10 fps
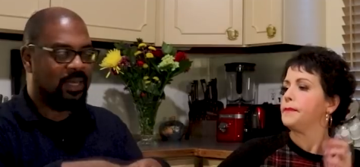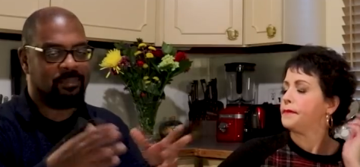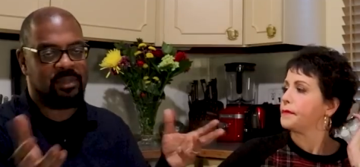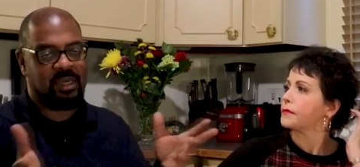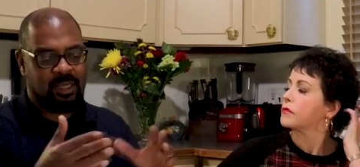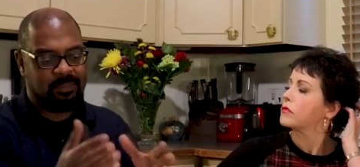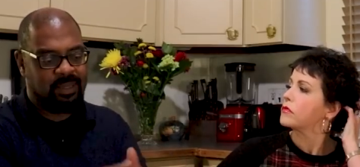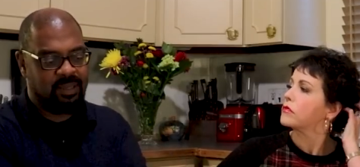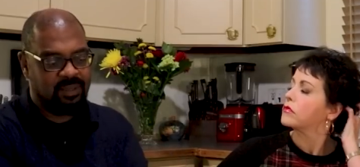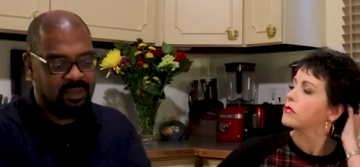Speaker 1: But I'm talking
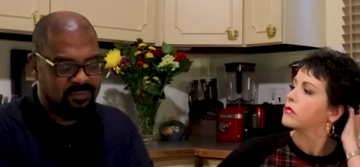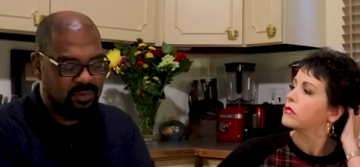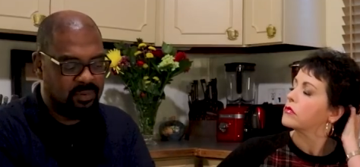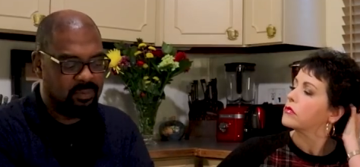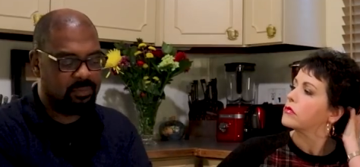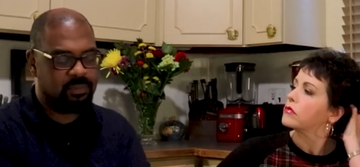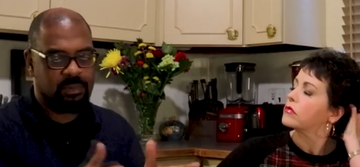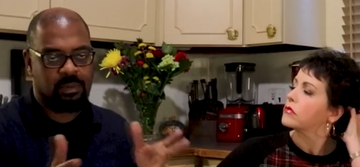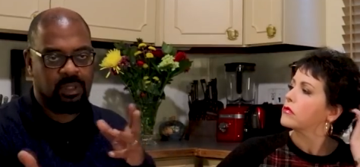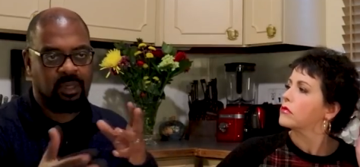about it if you're,
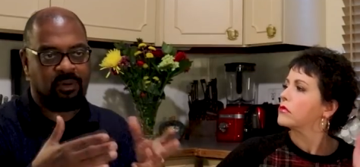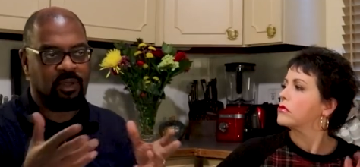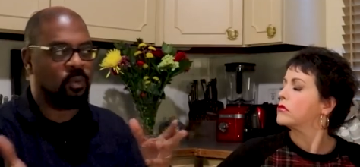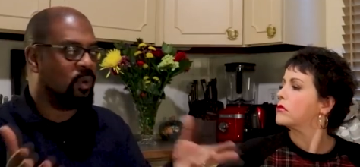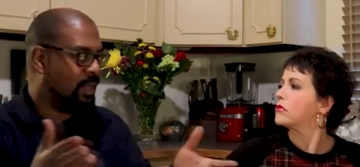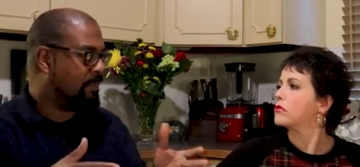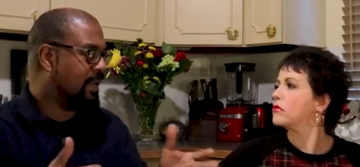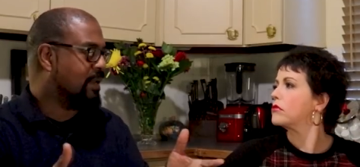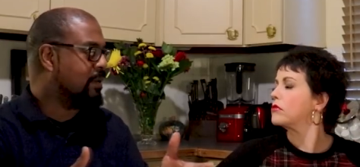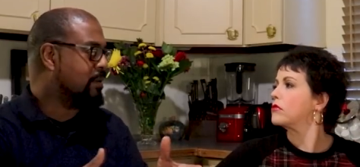you know, you want to
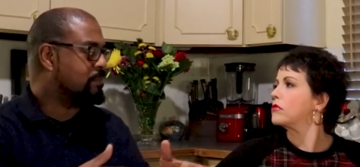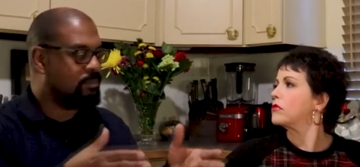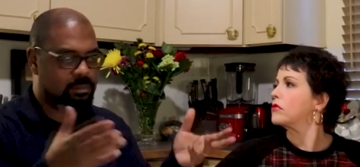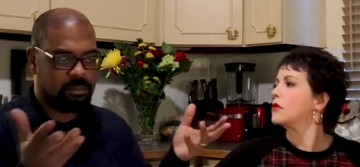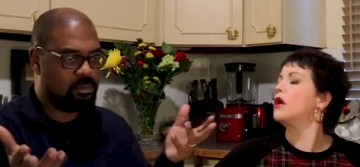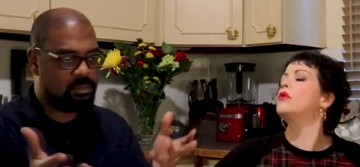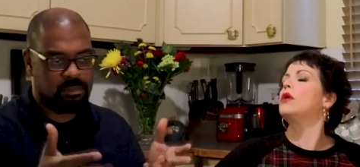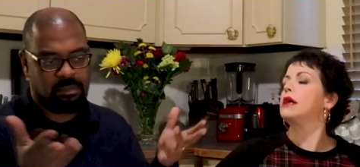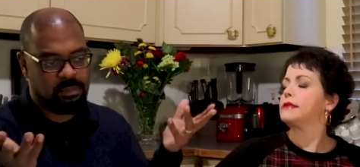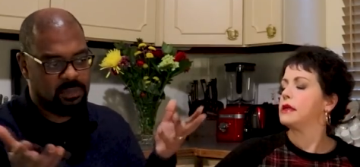make a Oh,
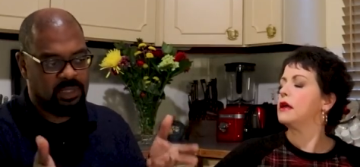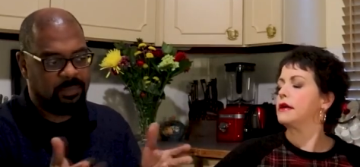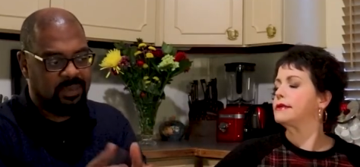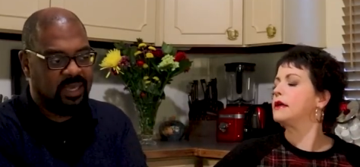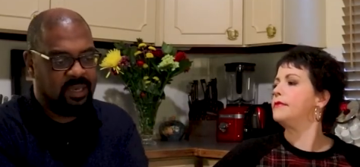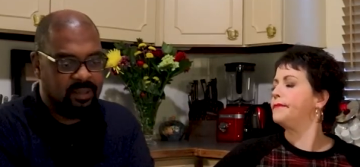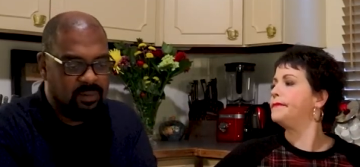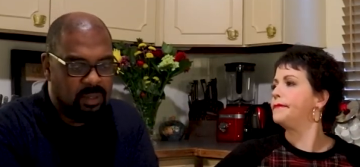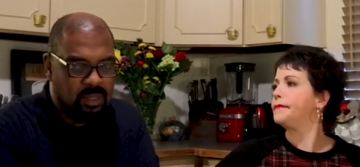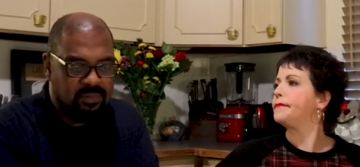I see. Some kind
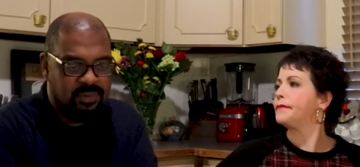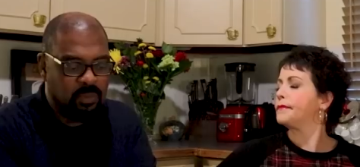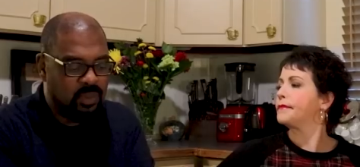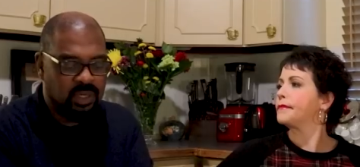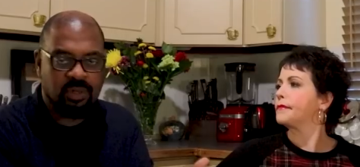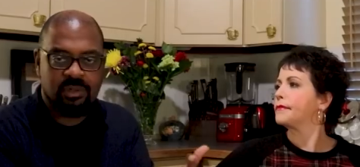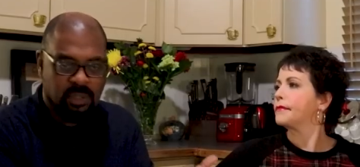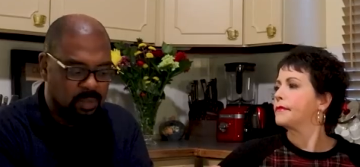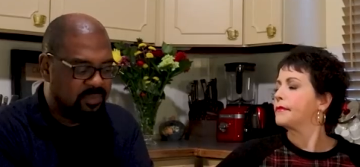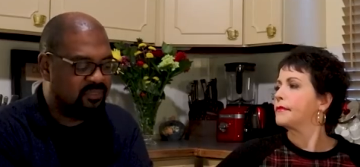of, you know, if you want to use
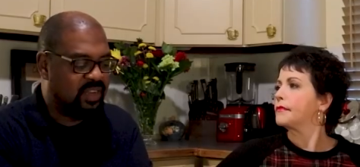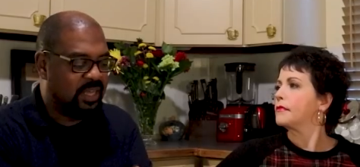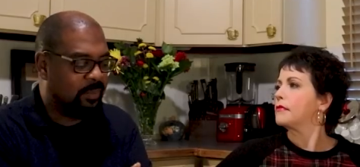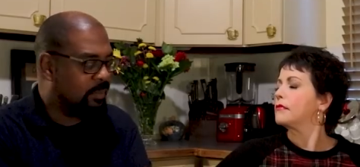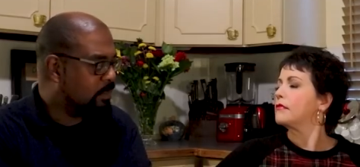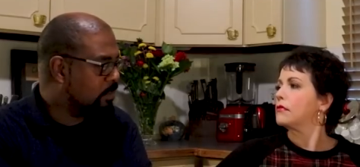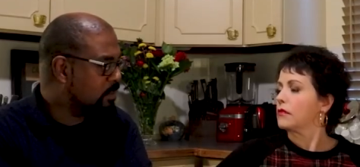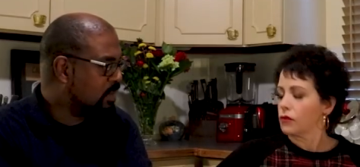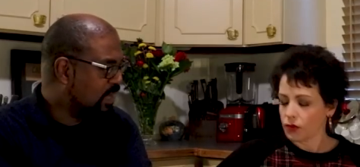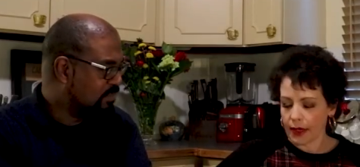almond flour
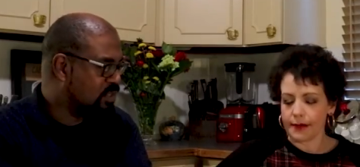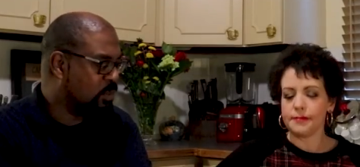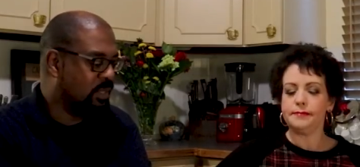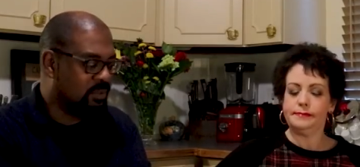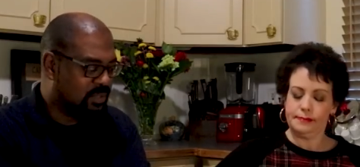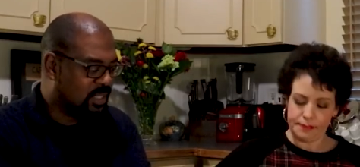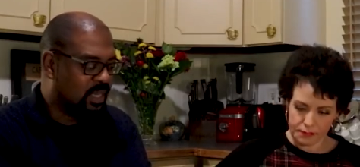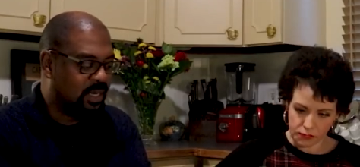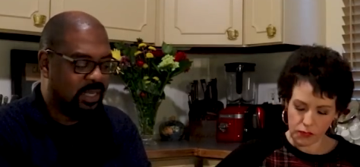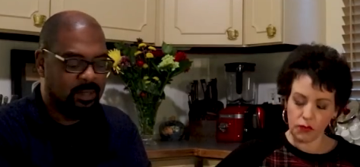or have right. sweeteners,
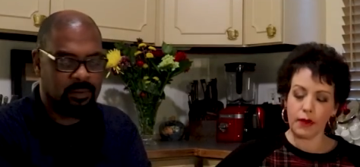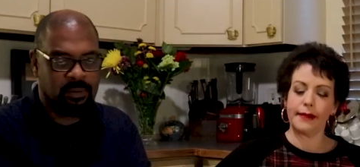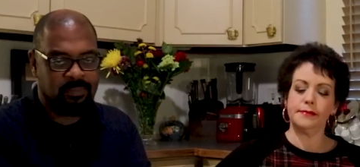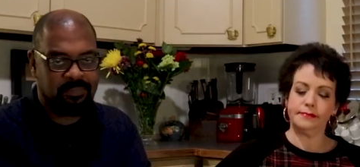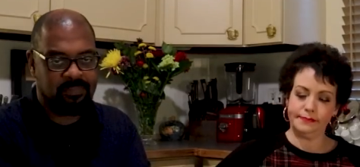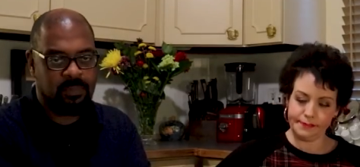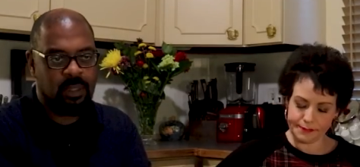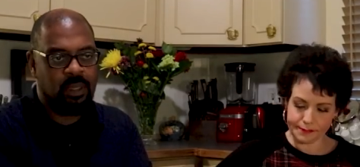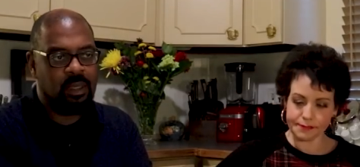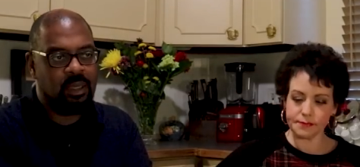kind of like right.
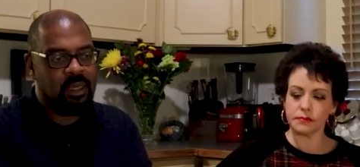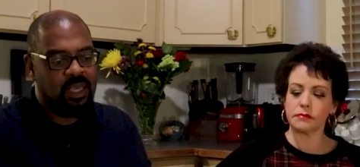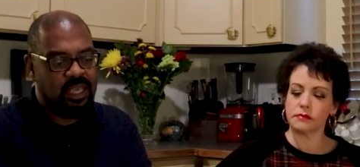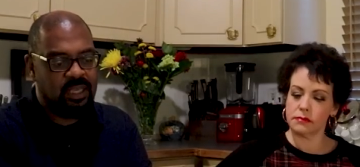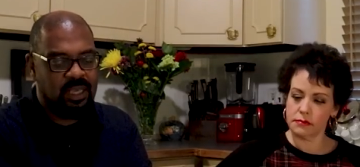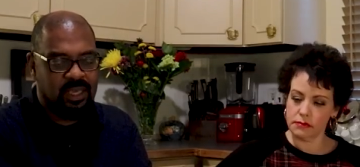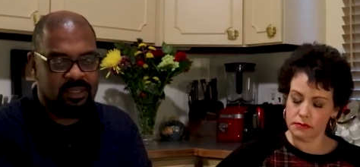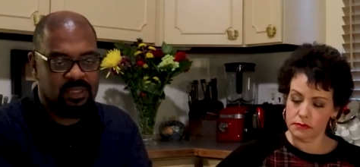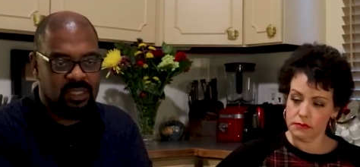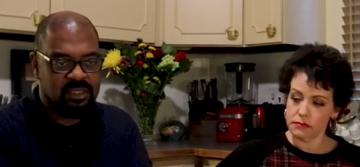the,
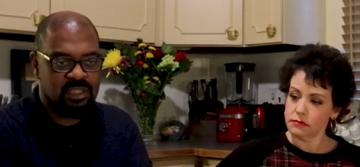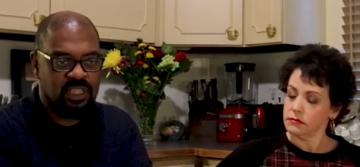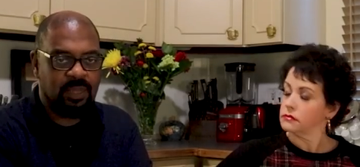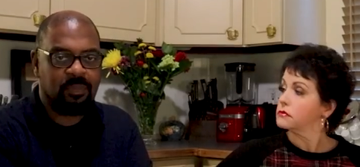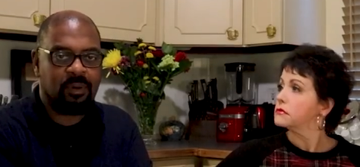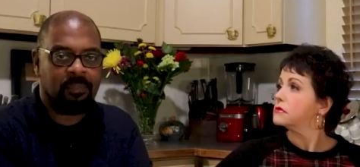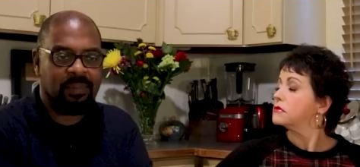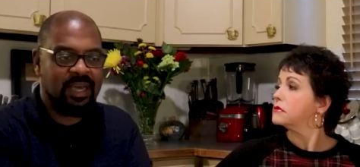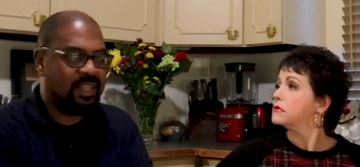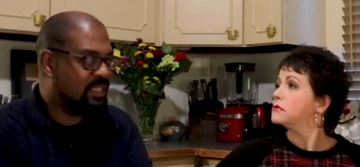it's it's cheaper to
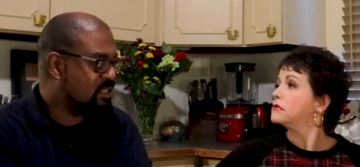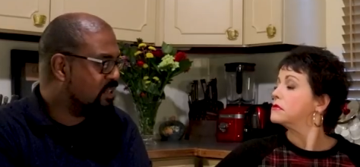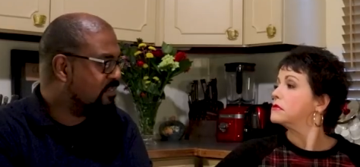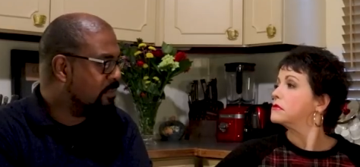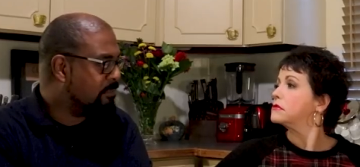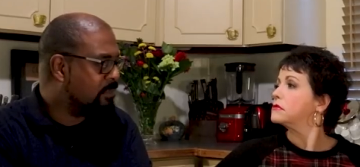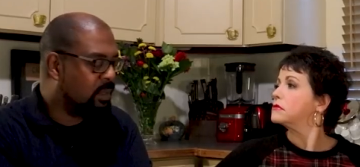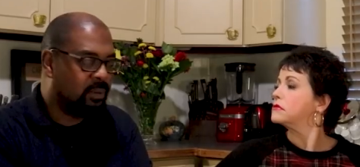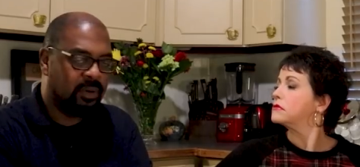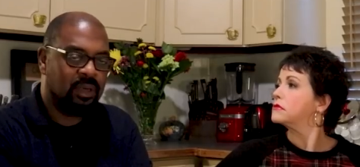buy that stuff in
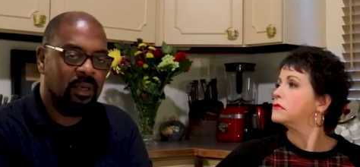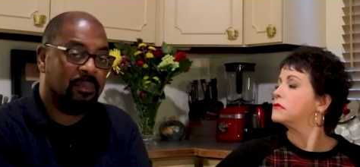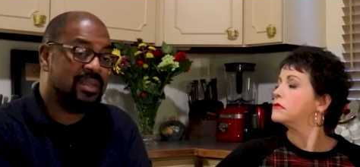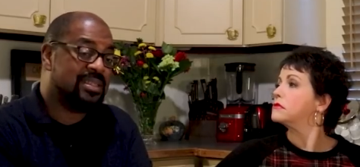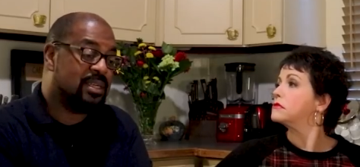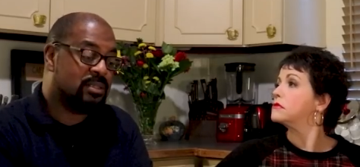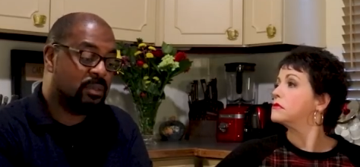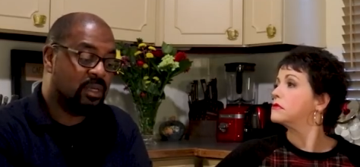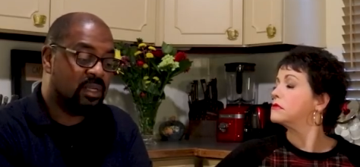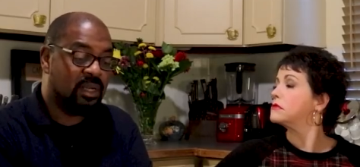bulk but it's
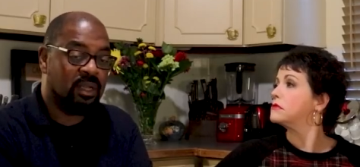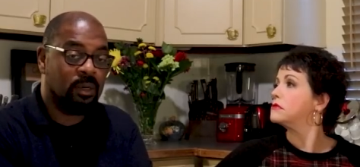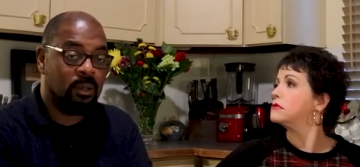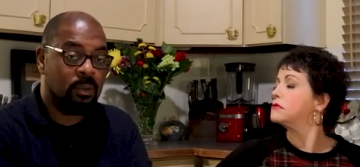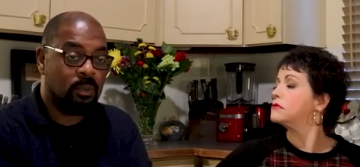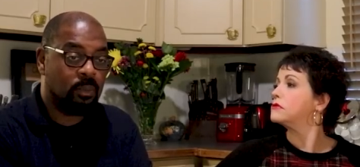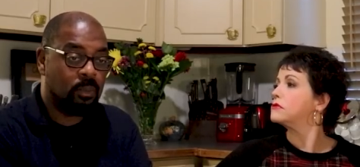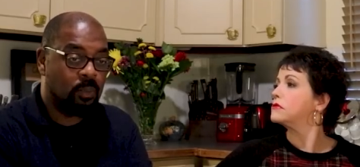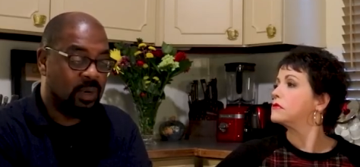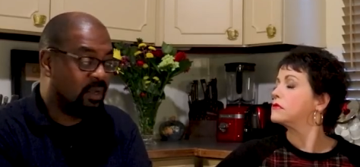also good to know
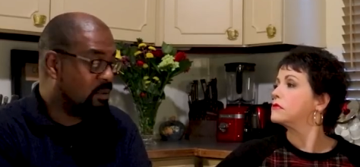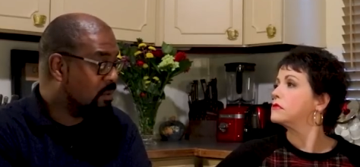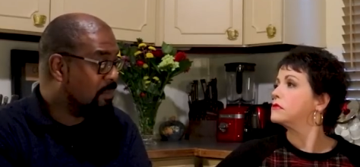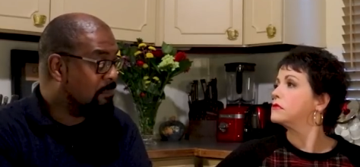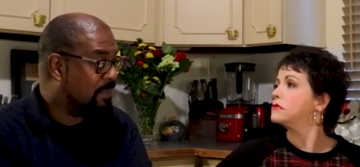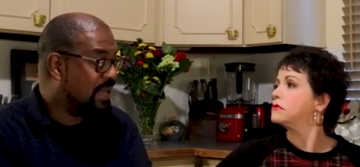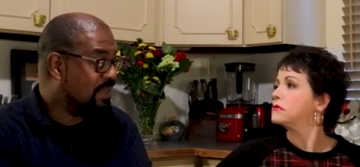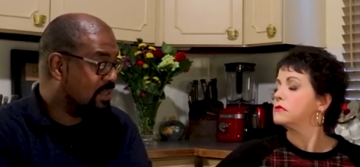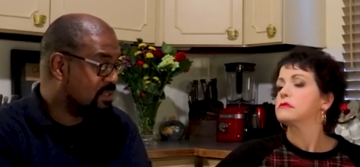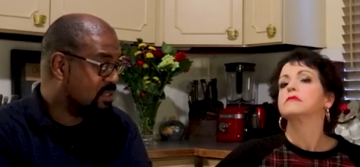where you can
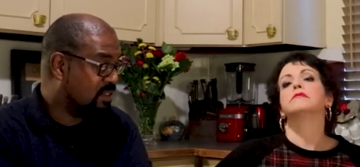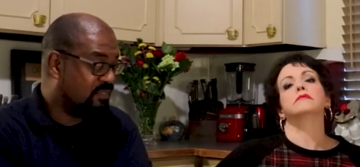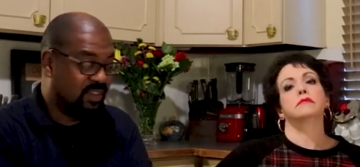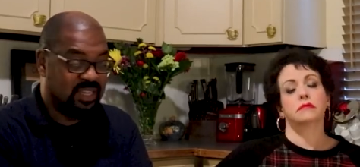buy that stuff